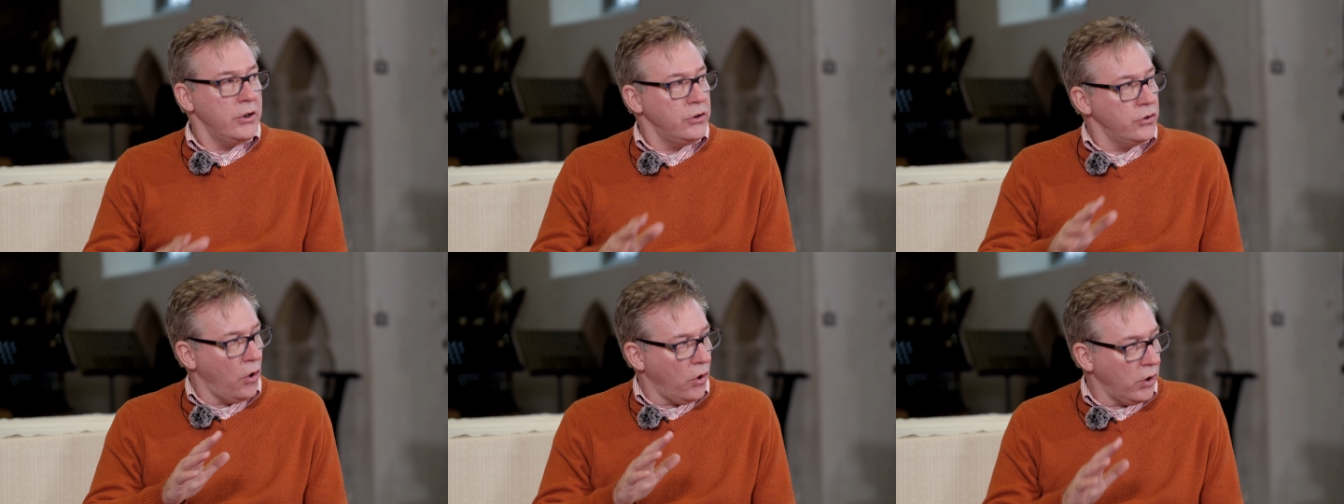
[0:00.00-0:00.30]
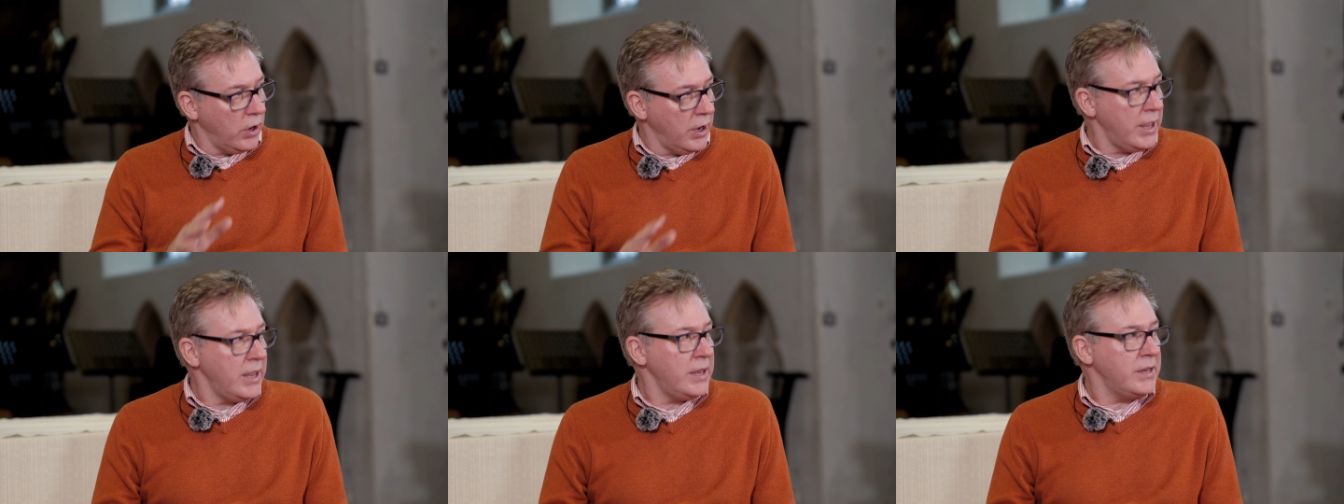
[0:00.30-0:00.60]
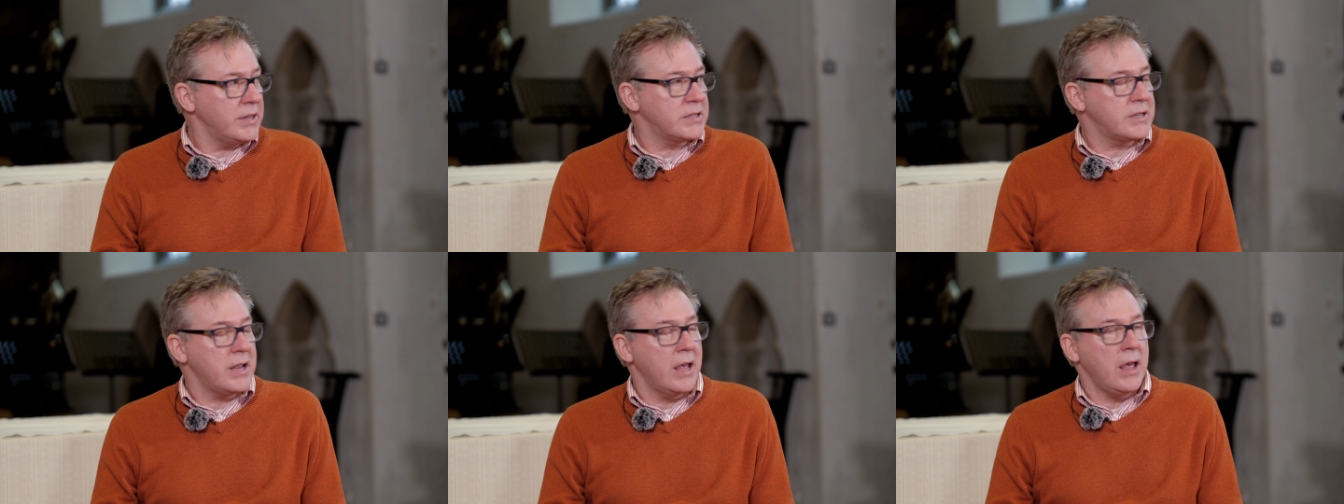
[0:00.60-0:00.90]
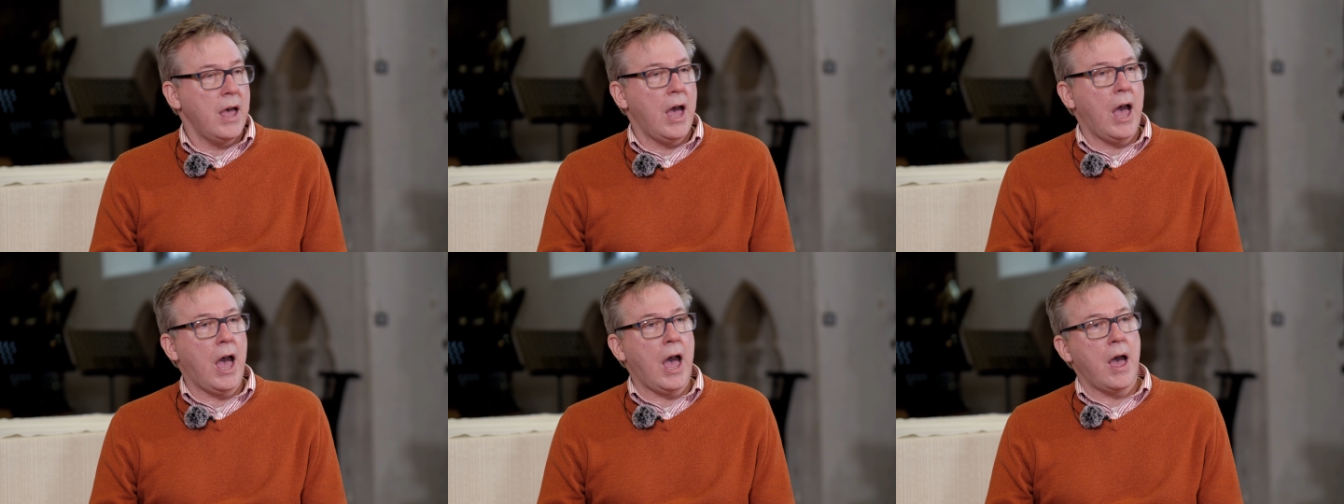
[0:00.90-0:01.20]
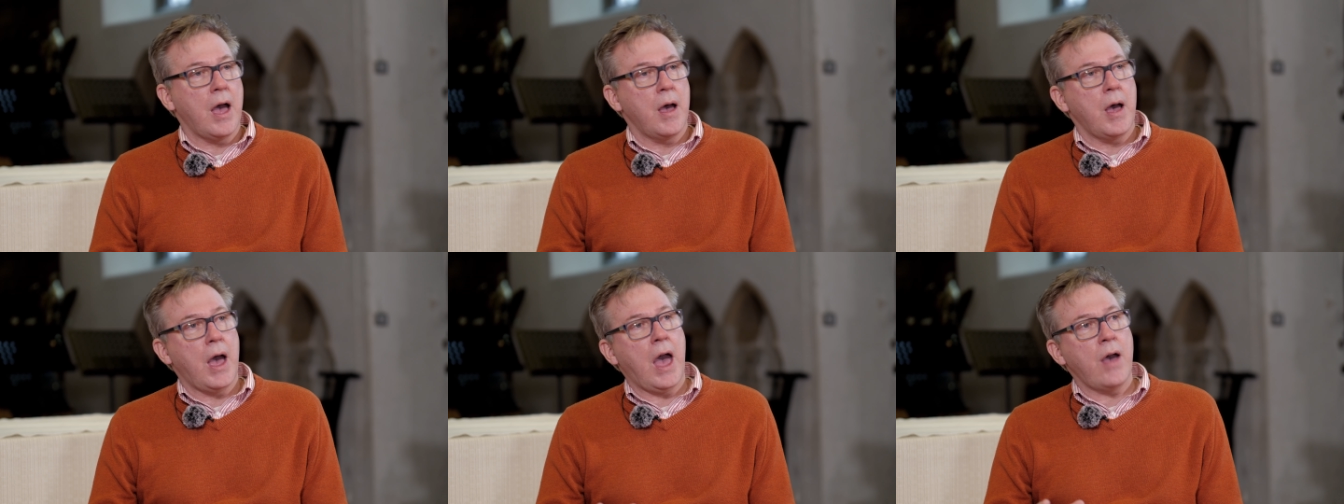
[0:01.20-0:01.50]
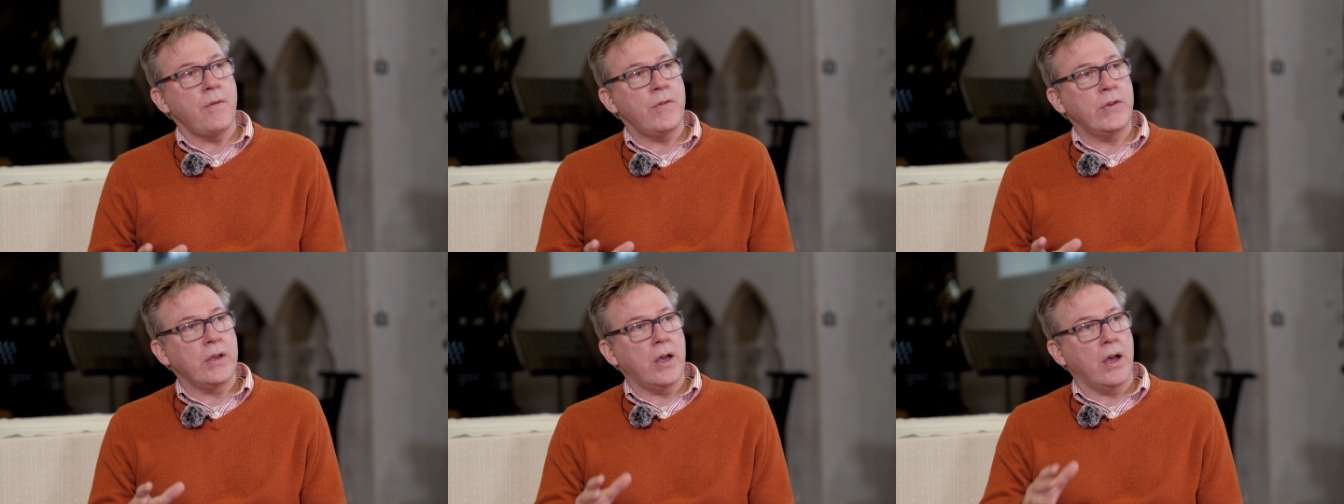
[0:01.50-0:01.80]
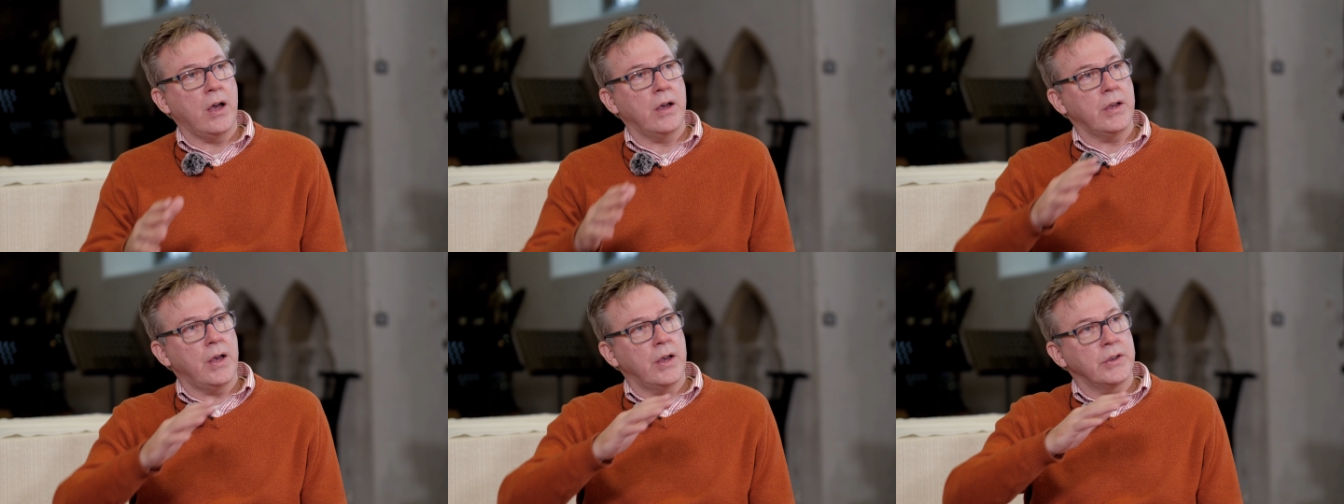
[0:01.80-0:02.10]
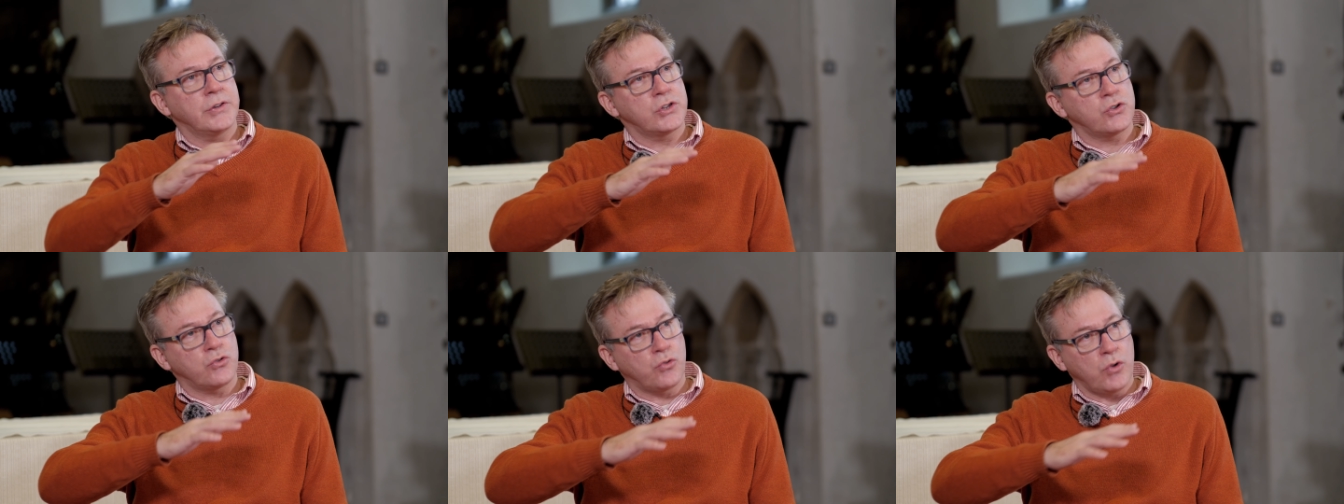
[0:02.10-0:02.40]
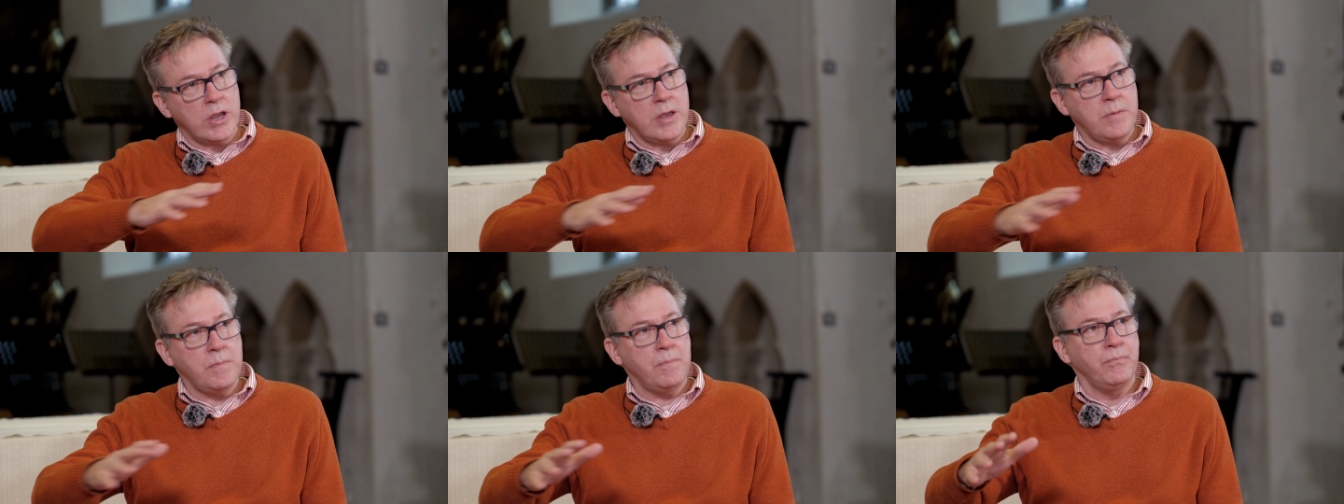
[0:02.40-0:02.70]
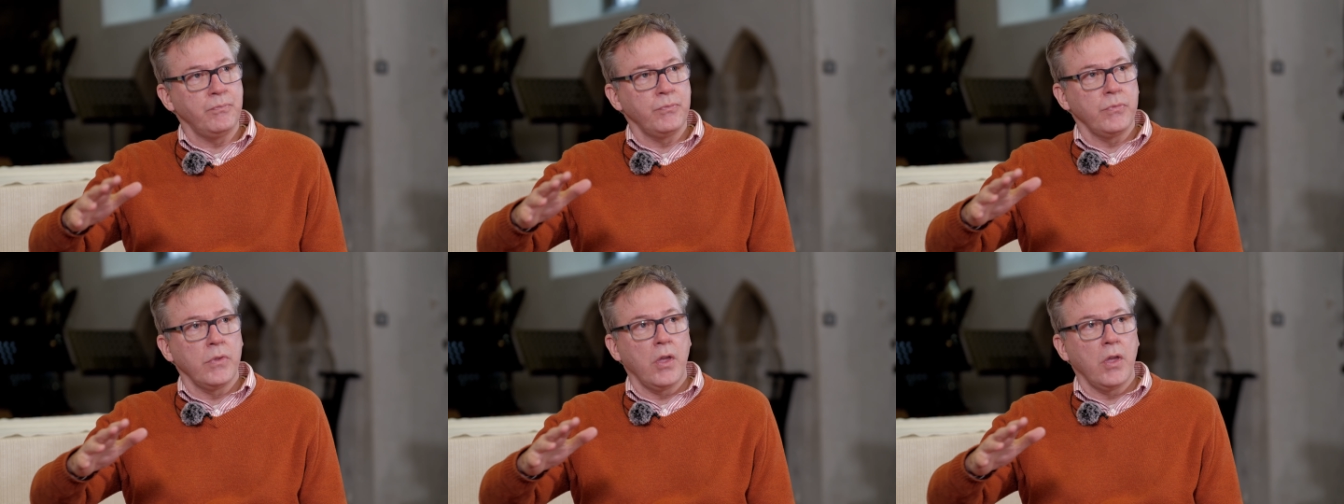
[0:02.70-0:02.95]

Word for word: not least uh, having a, a stream